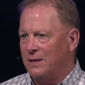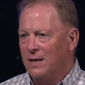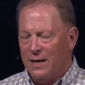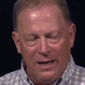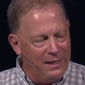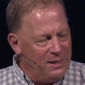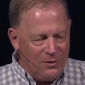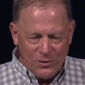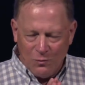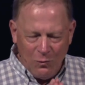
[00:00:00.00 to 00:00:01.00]
And
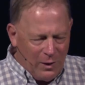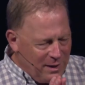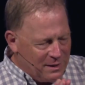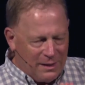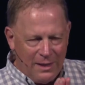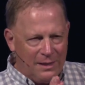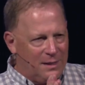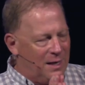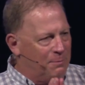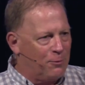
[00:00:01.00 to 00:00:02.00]
here's one thing
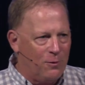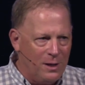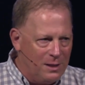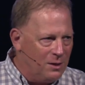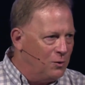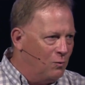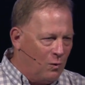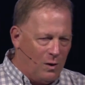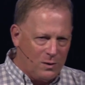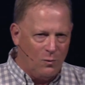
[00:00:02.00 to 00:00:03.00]
that I pray that you
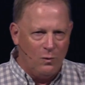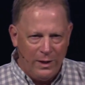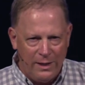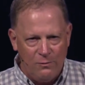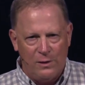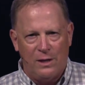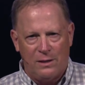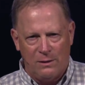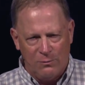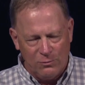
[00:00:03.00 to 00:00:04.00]
walk away
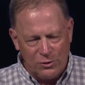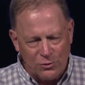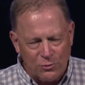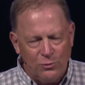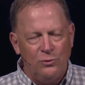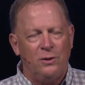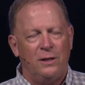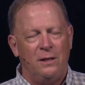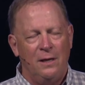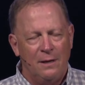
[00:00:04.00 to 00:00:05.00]
with
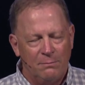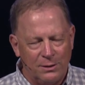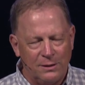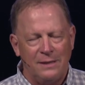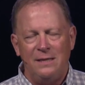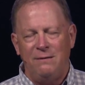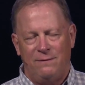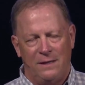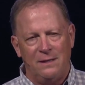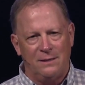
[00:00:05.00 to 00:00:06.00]
truly
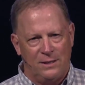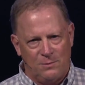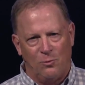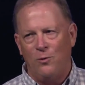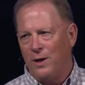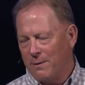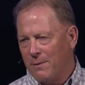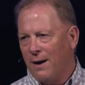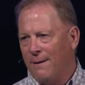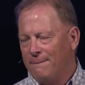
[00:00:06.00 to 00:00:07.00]
believing this
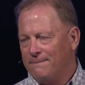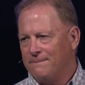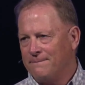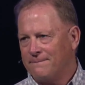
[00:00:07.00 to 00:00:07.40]
morning, mom.